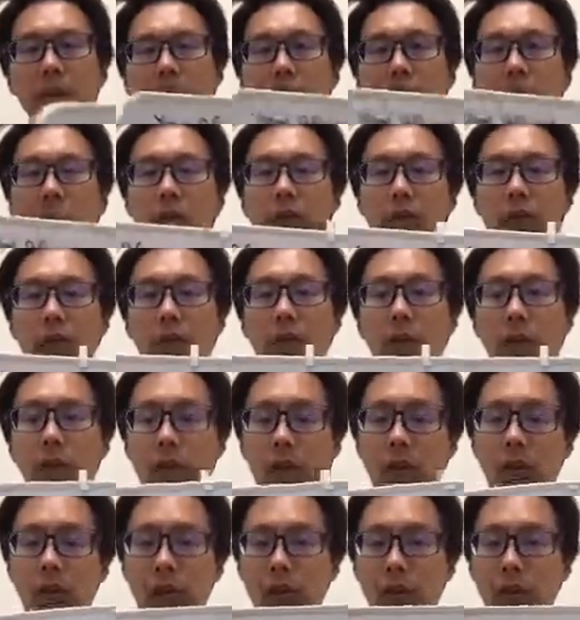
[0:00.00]
good for
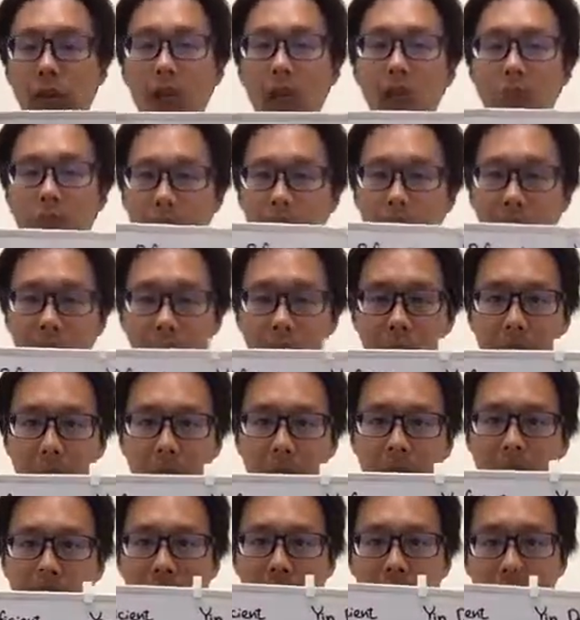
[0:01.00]
your overall
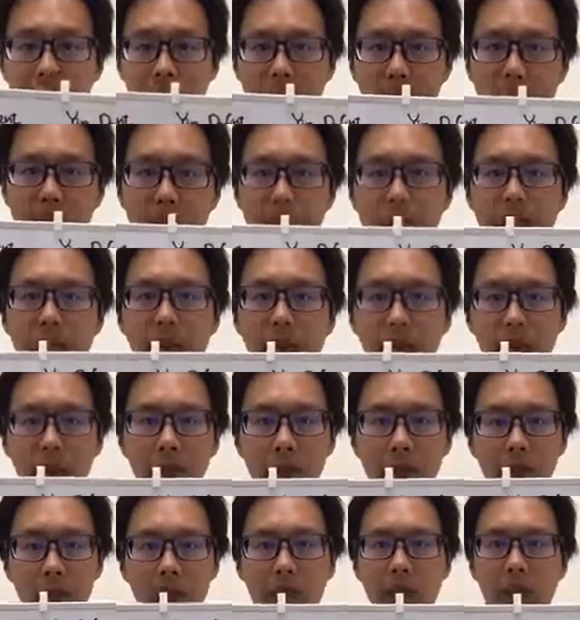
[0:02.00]
body, and it's very
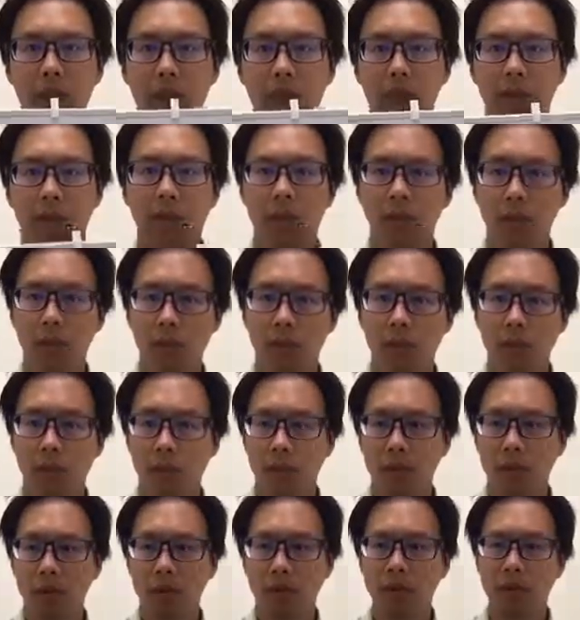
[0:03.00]
good for sexual
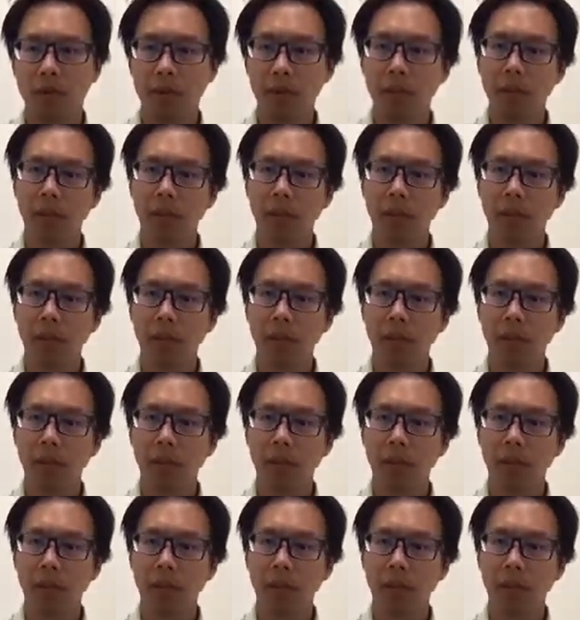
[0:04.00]
health.